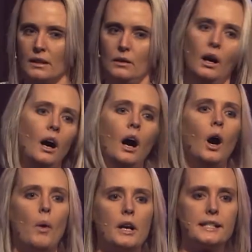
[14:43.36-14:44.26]
Oh,
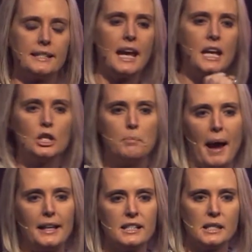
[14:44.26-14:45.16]
what you saying? You're
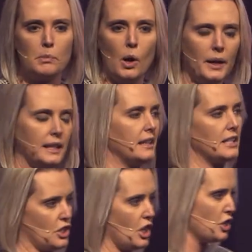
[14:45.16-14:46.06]
banning smoking in
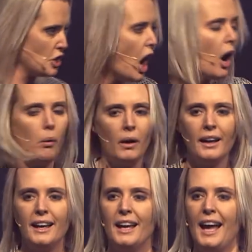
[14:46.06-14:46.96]
this church? No.
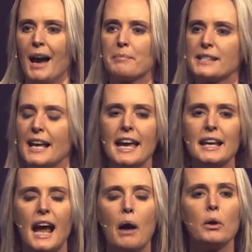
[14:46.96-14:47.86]
I'm
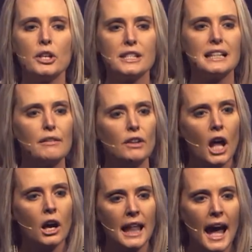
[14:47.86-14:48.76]
saying I want you to live a
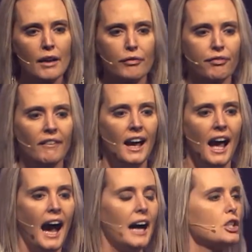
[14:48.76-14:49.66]
long life.
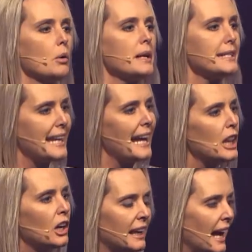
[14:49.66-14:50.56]
I don't want you to get
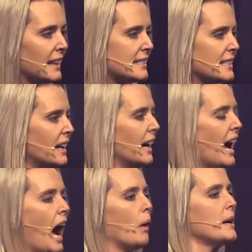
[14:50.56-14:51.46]
lung cancer.
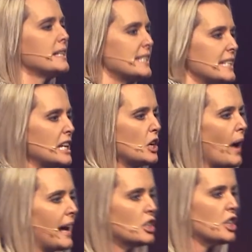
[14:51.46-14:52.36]
I want you to see your
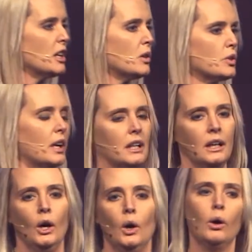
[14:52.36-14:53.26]
grandchildren.
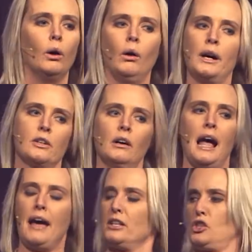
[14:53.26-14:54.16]
Oh, I don't
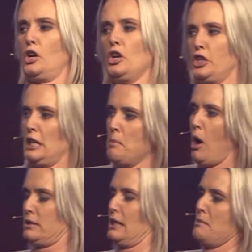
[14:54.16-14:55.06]
like this church
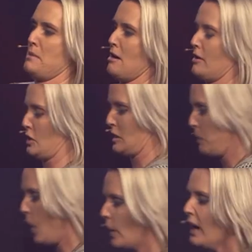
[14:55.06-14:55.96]
anymore telling me not to
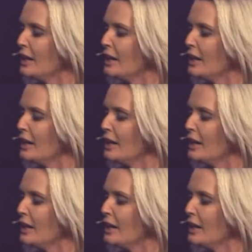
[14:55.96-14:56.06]
smoke.